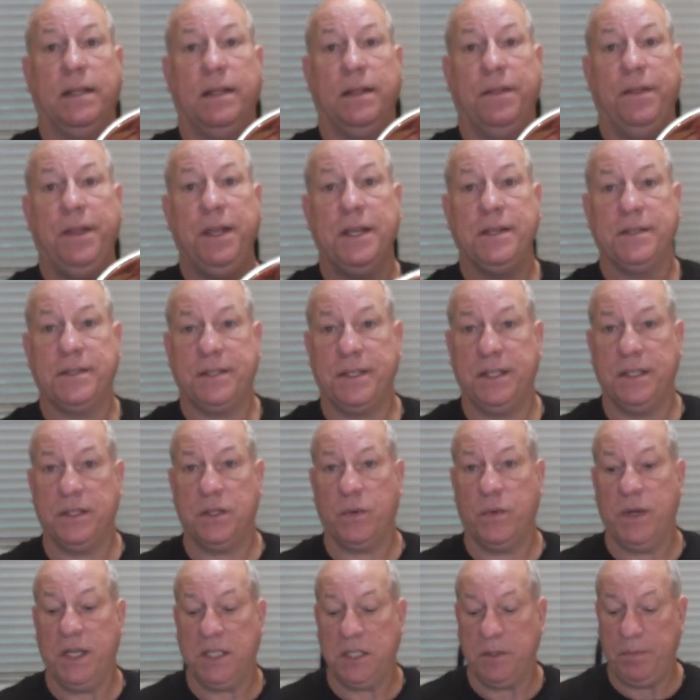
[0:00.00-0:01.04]
this is
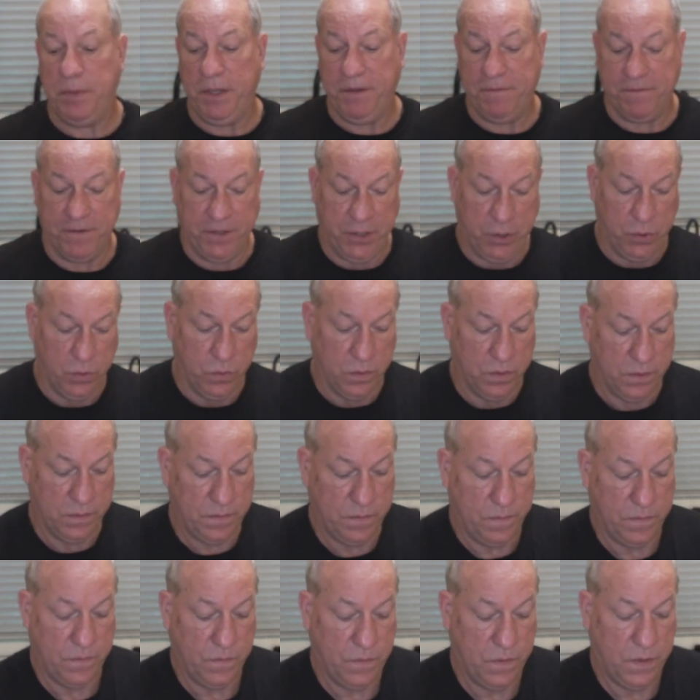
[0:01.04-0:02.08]
a recipe for you.
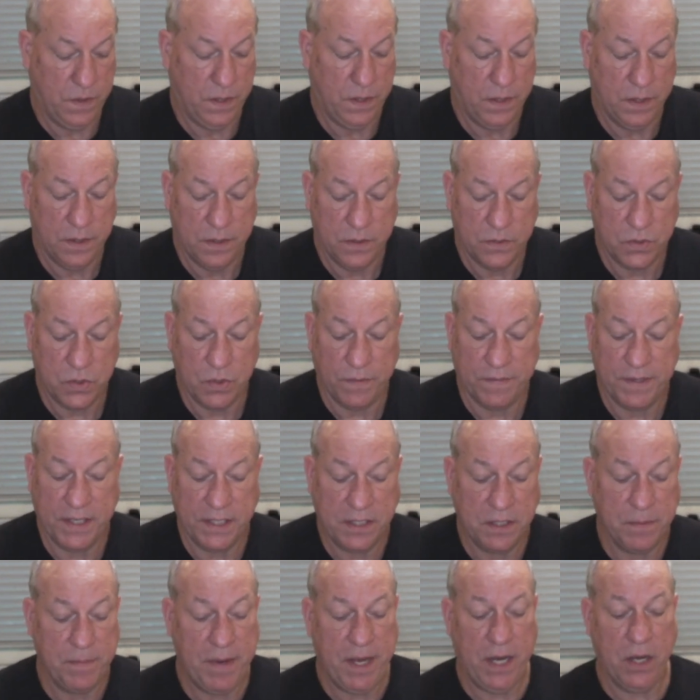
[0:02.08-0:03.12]
So we've
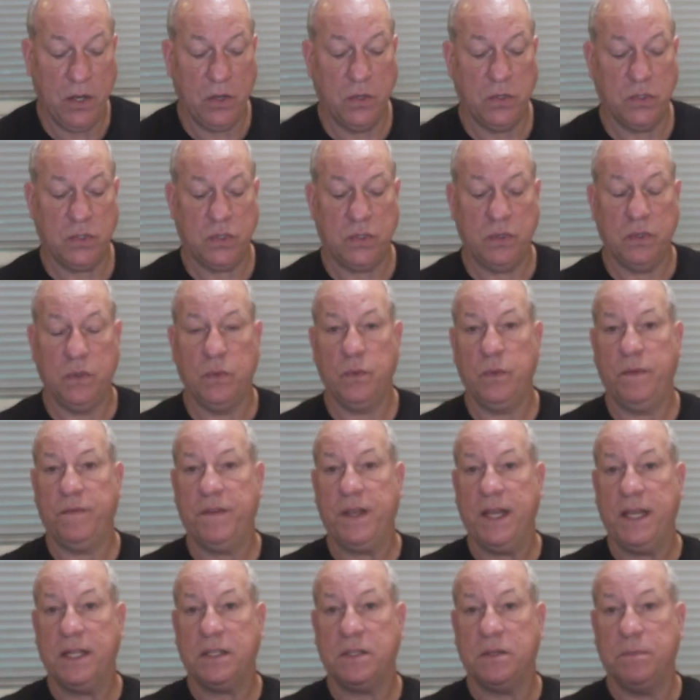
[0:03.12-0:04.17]
got tomatoes, we've
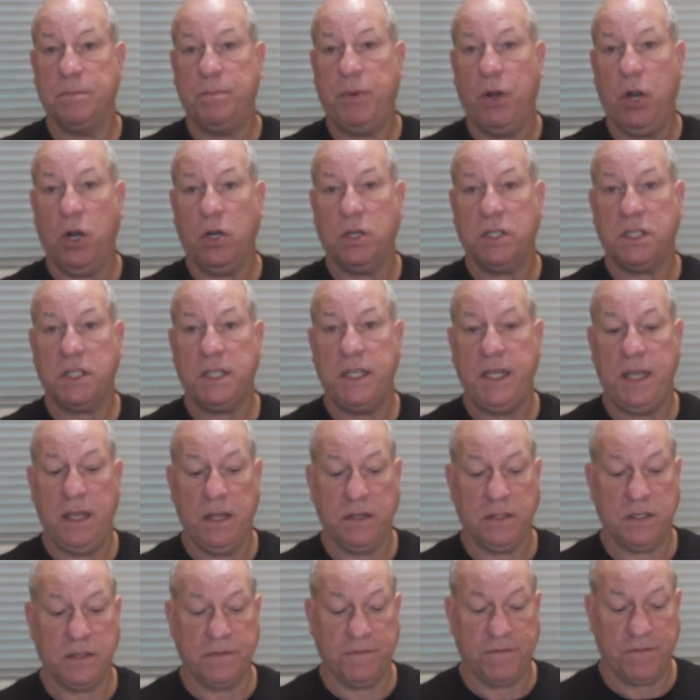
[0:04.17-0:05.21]
got some parsley
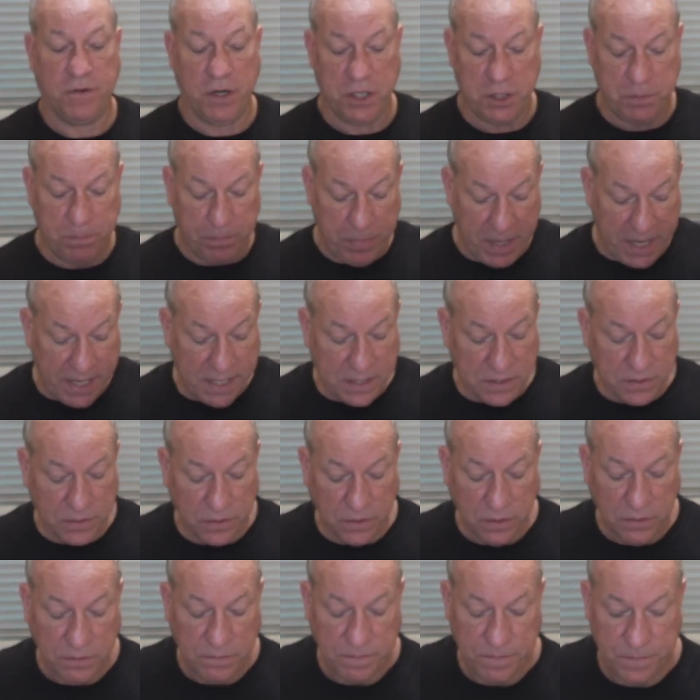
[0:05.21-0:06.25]
and some fresh
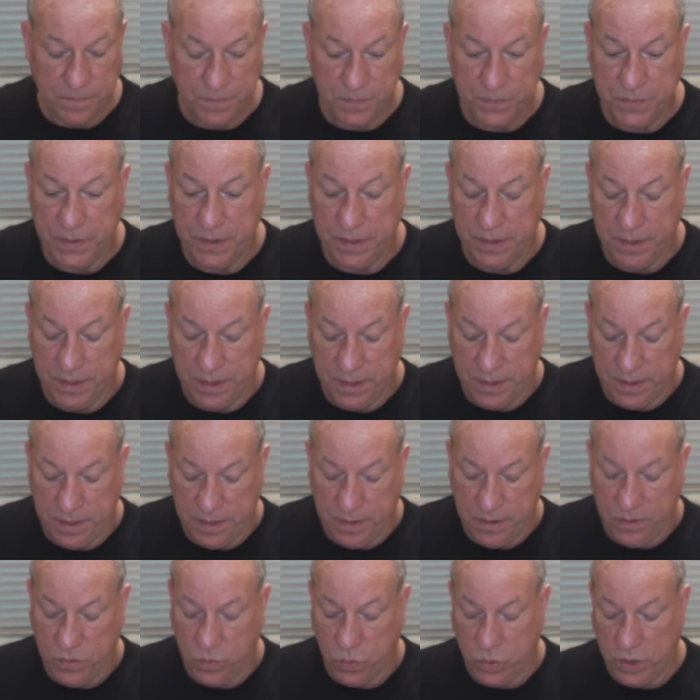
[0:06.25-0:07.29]
basil.
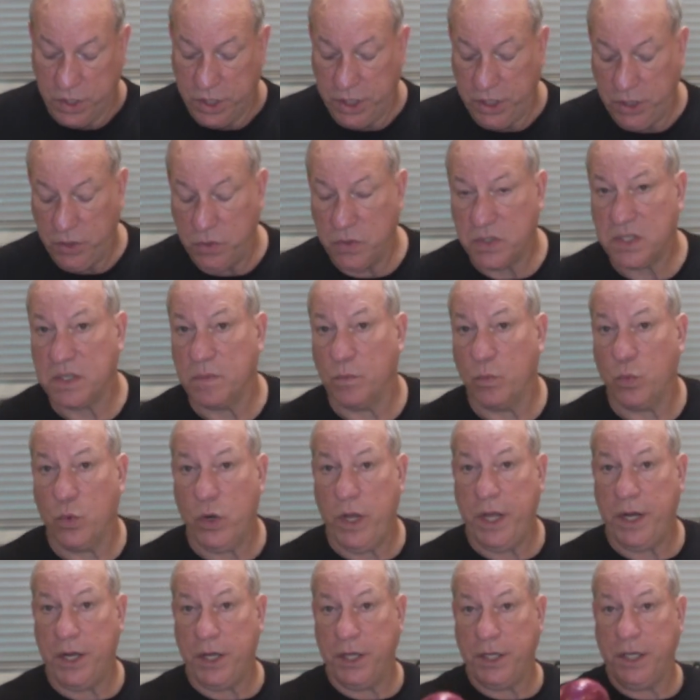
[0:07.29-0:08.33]
We're going to use some
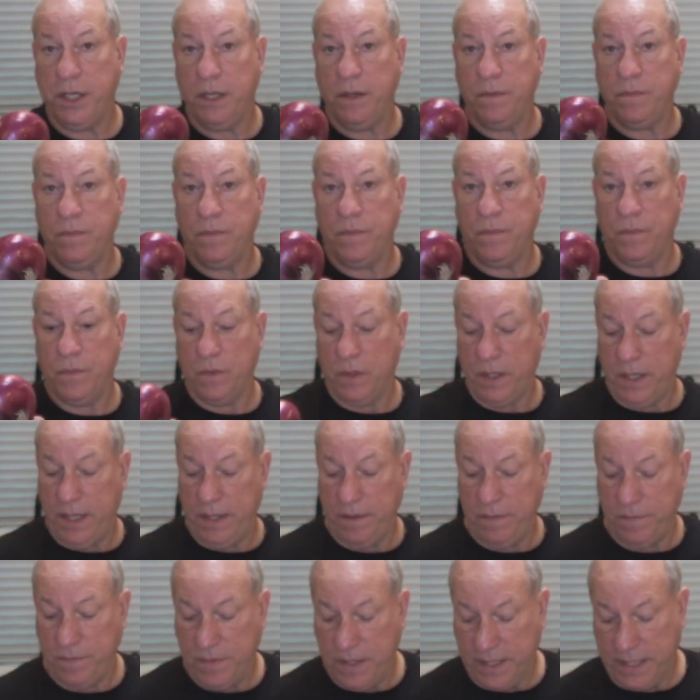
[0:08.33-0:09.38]
red onion.
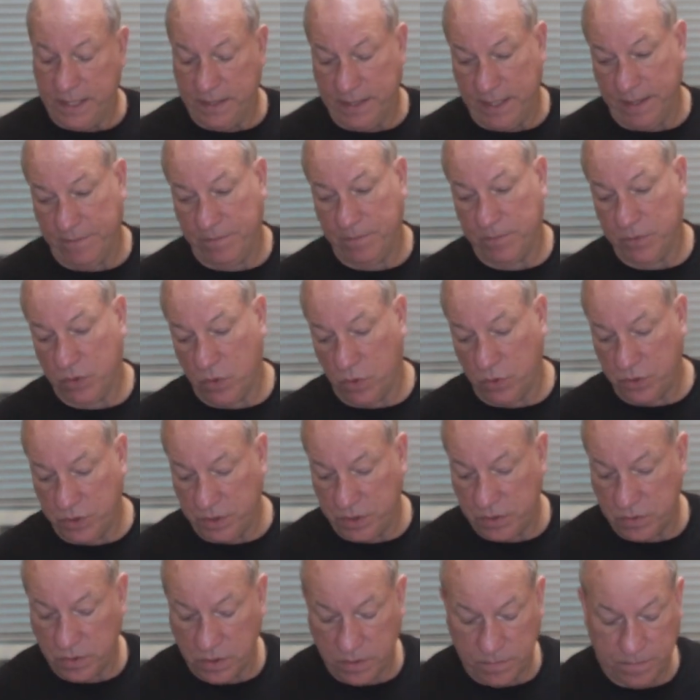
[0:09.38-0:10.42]
Okay, I got that from the grocery
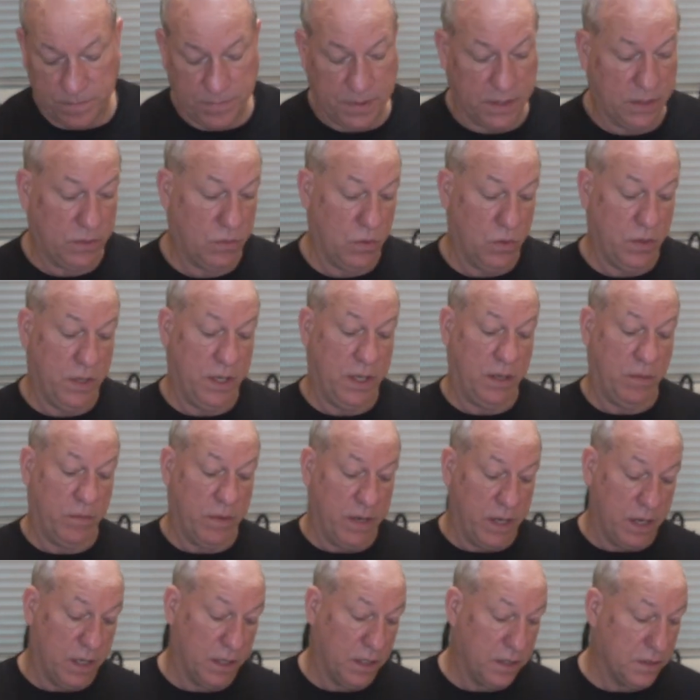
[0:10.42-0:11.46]
store. Not growing any
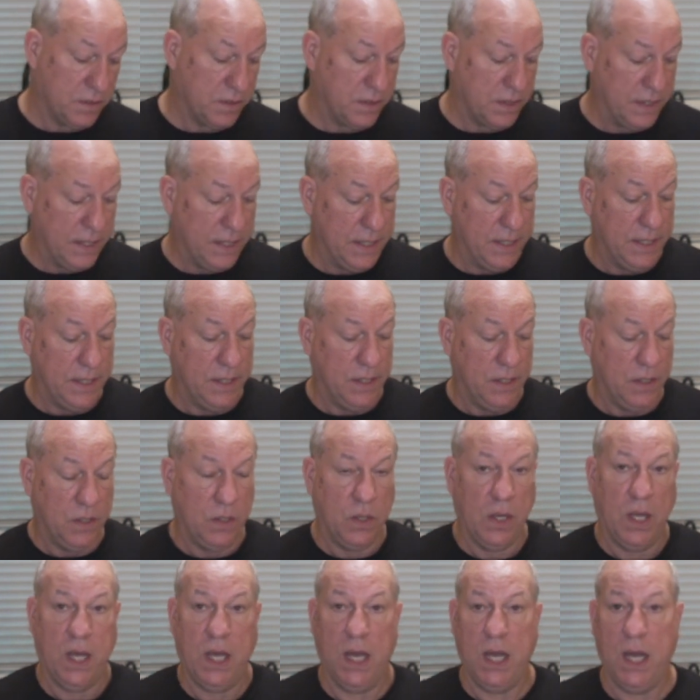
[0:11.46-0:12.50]
red onions.
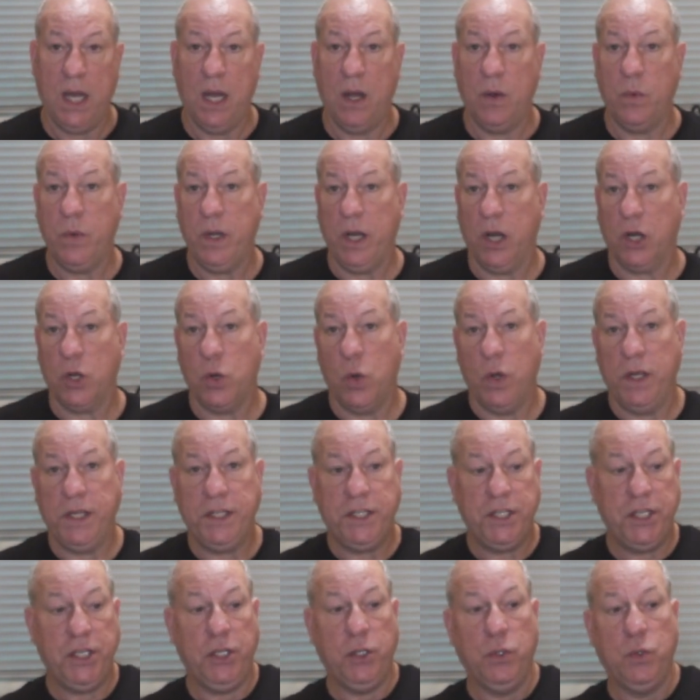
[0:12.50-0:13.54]
We are
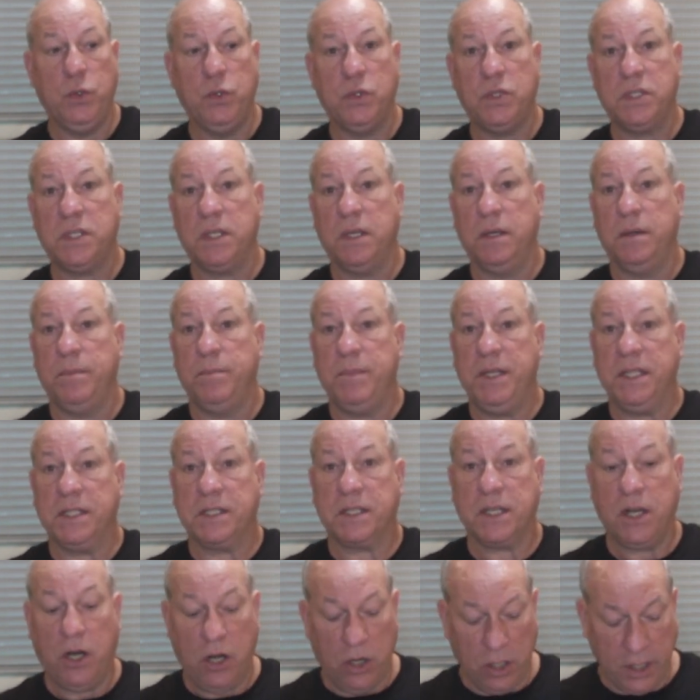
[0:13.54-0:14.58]
going to use some
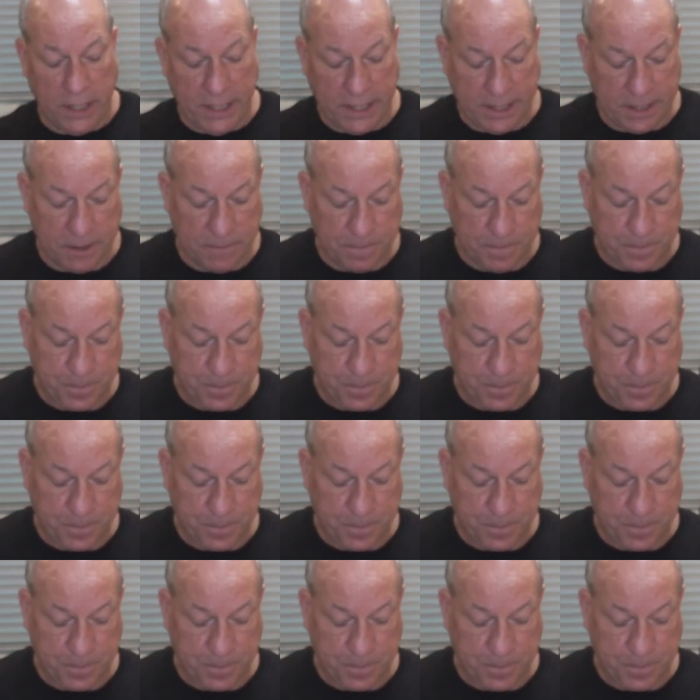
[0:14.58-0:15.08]
minced garlic.